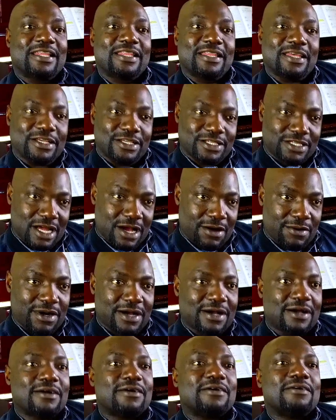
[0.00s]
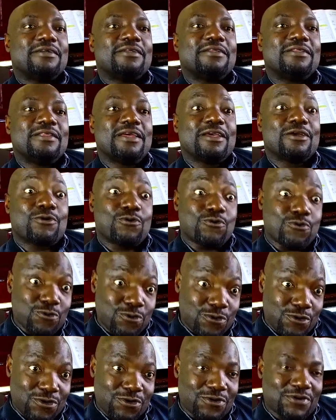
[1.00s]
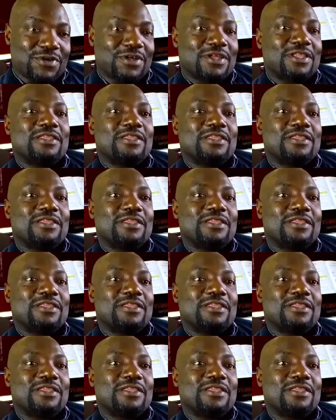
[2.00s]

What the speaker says: they shower, they cook,